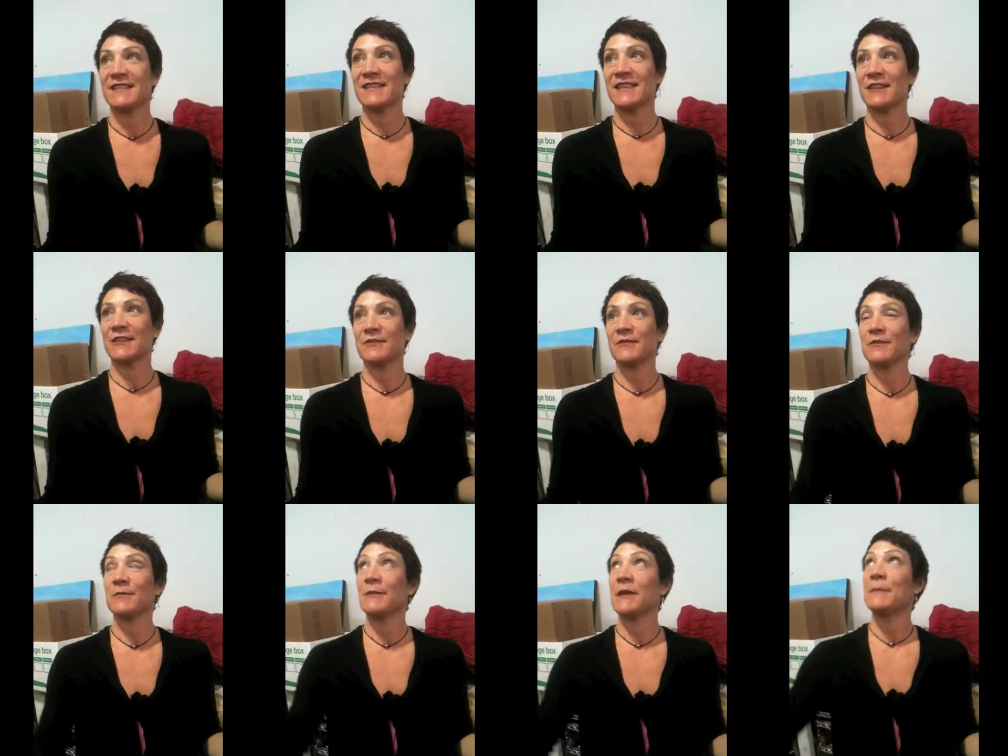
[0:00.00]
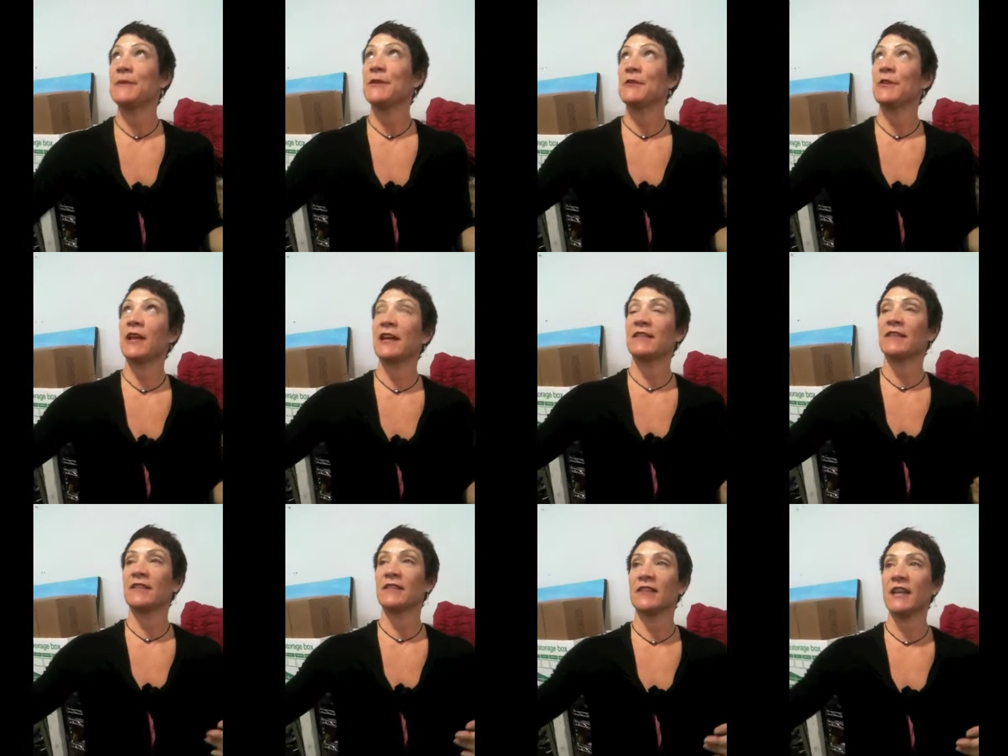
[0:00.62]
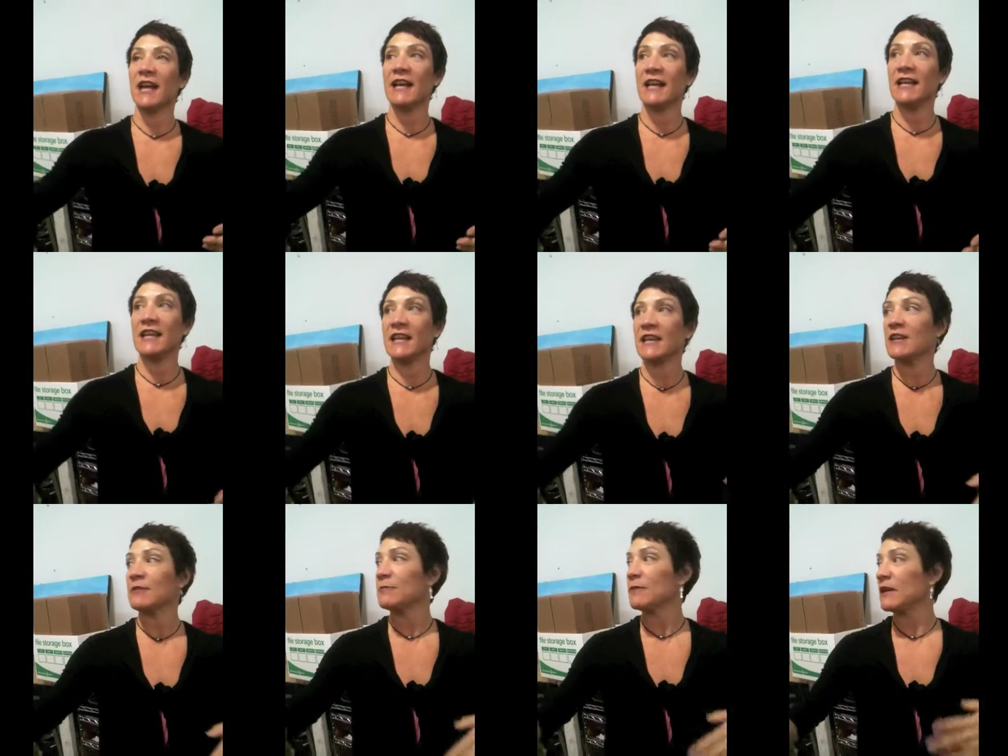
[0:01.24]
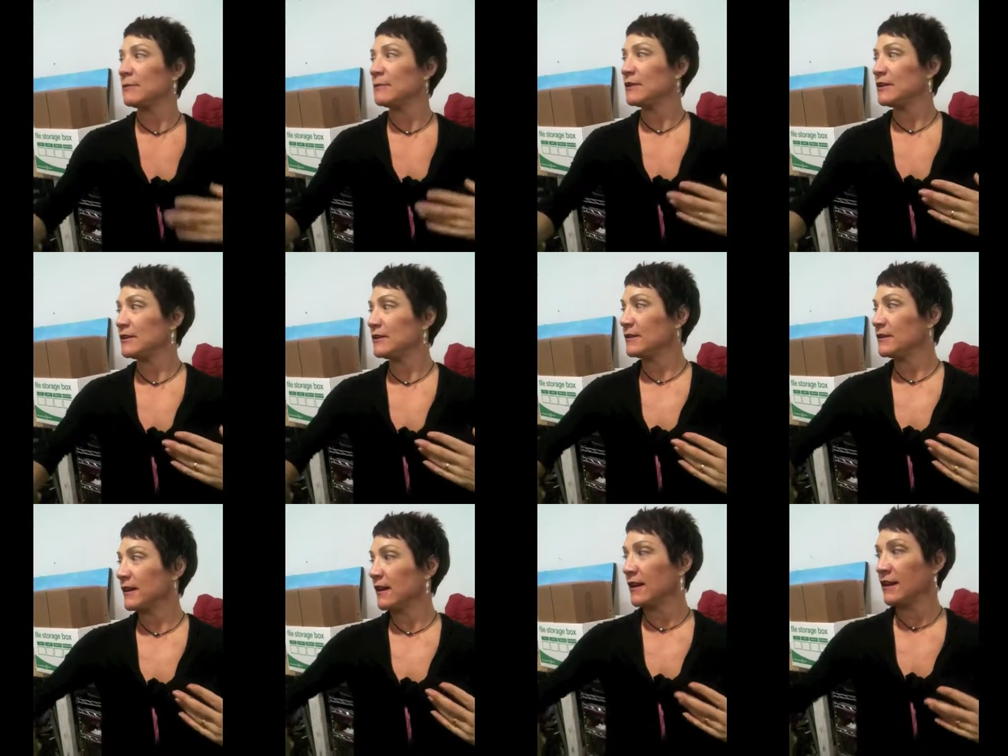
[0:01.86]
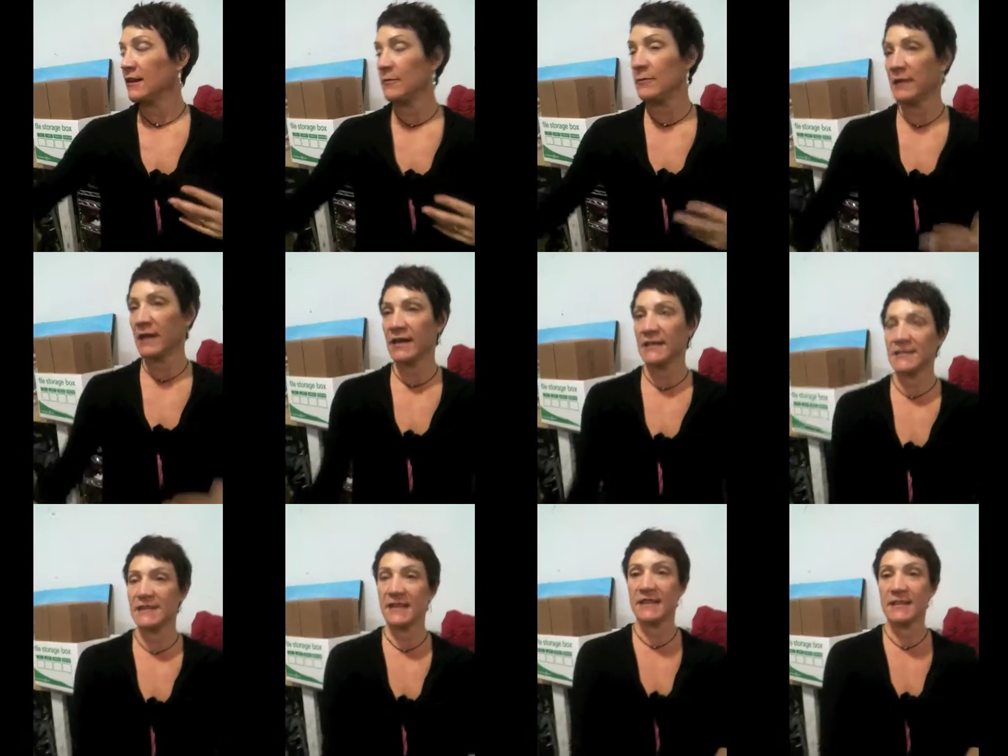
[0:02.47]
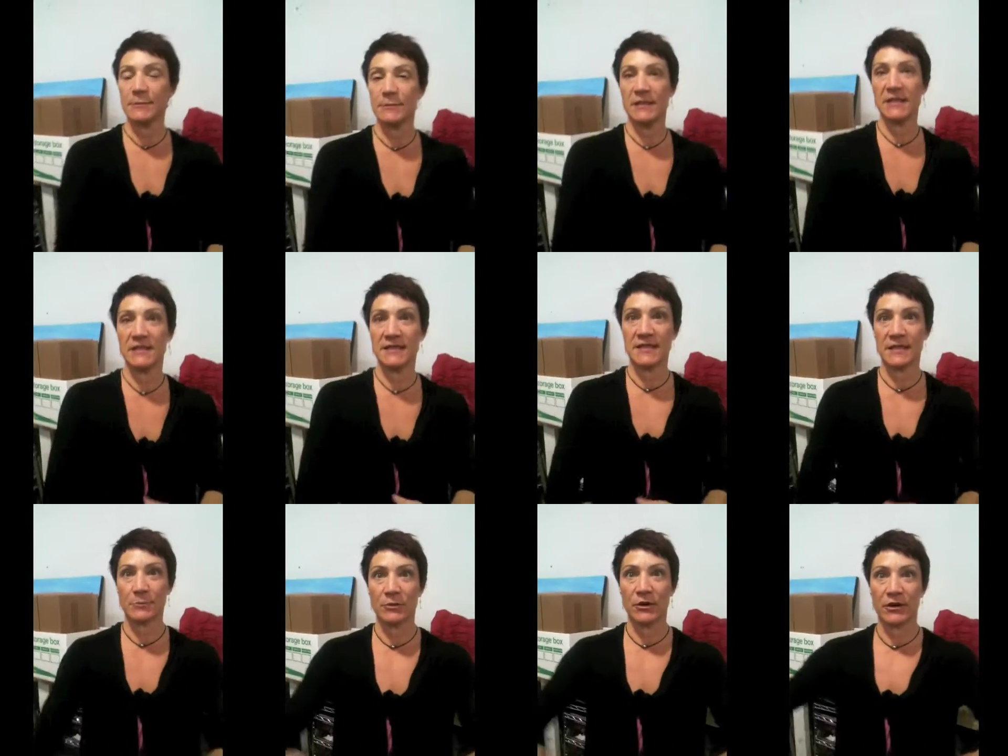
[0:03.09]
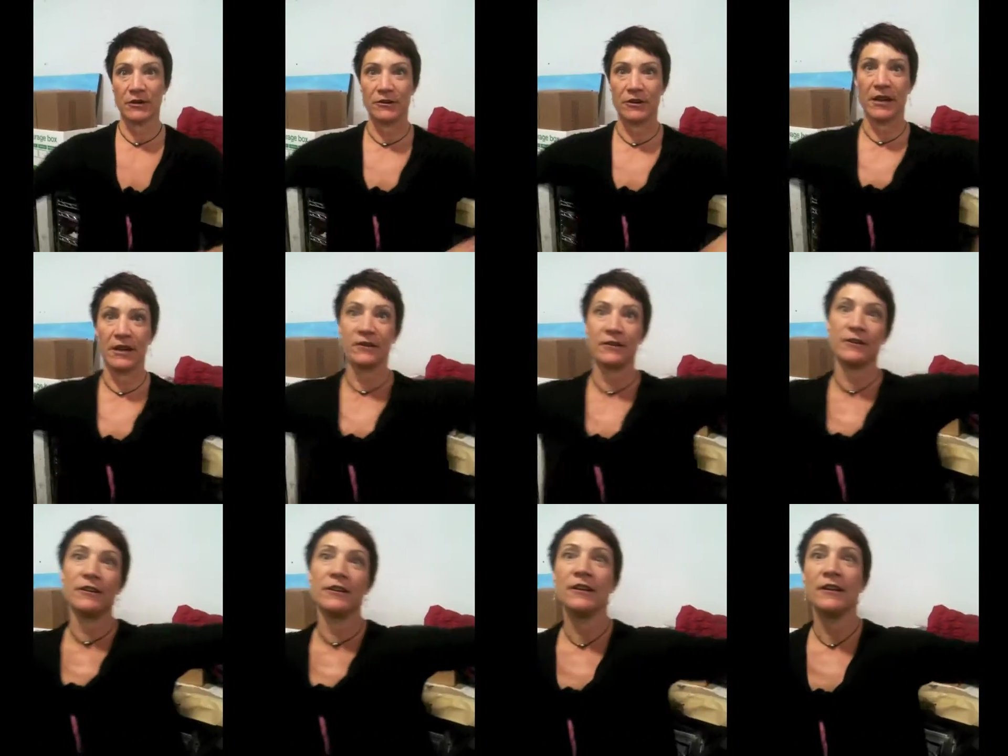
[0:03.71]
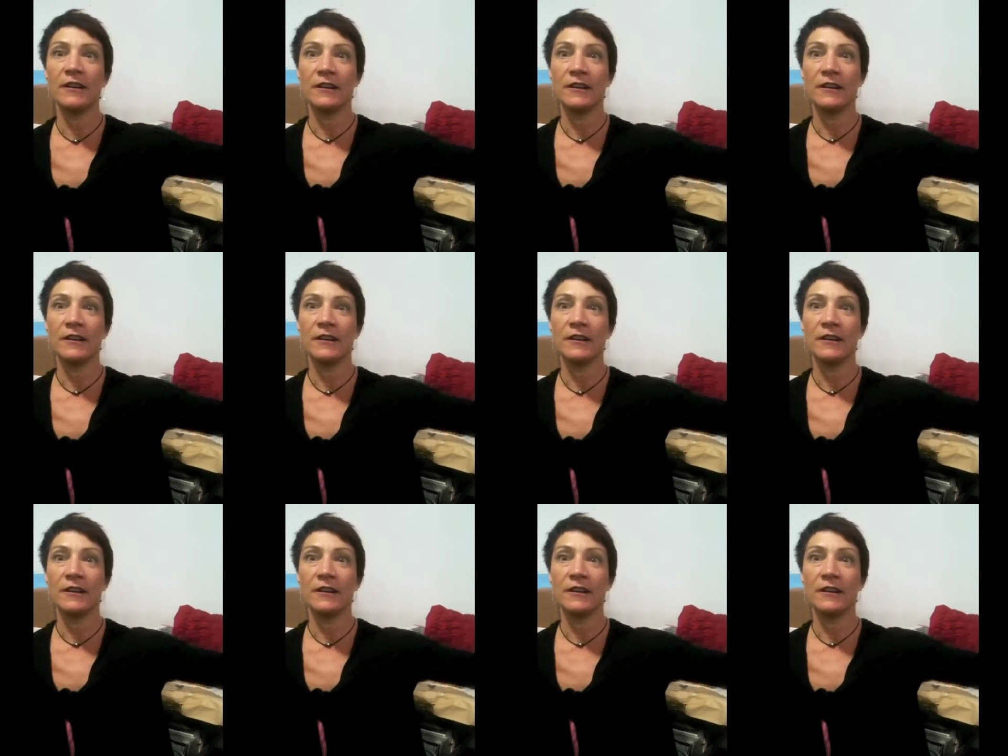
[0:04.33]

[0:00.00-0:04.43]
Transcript: So maybe you like the lighting, maybe I tend to be a spreader outer.